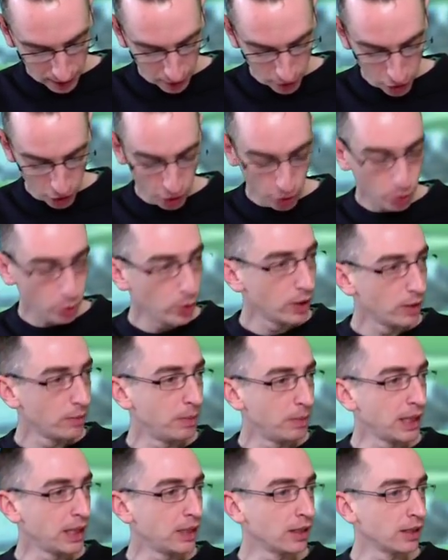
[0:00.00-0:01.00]
do
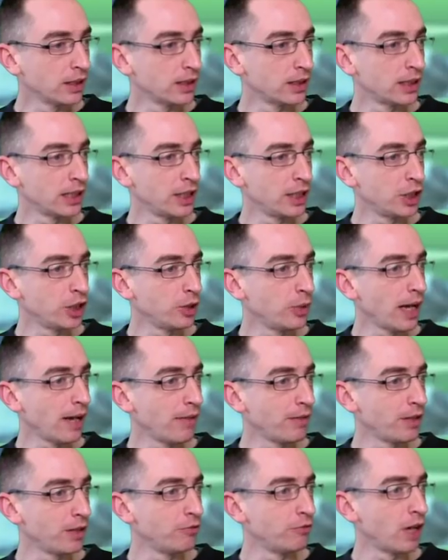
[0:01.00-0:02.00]
because they do have
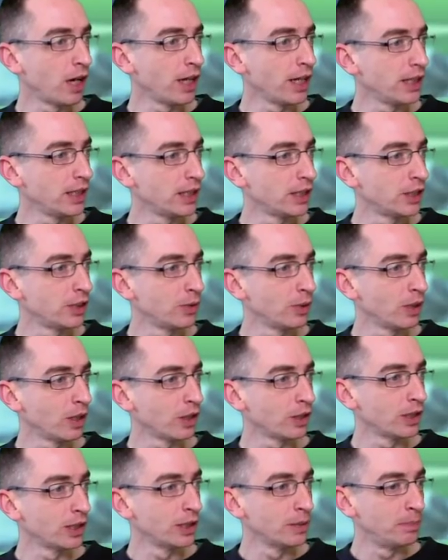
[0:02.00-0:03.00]
the rights to a lot
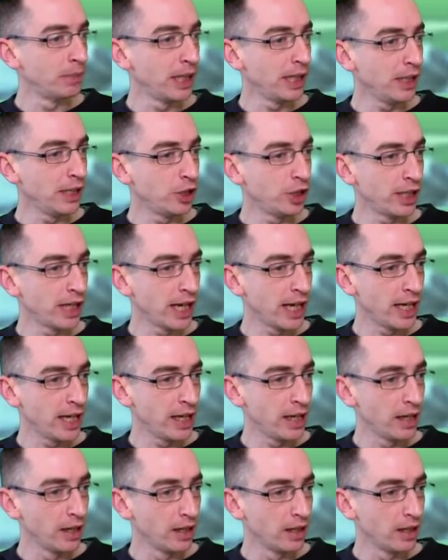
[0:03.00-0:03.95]
of the PGA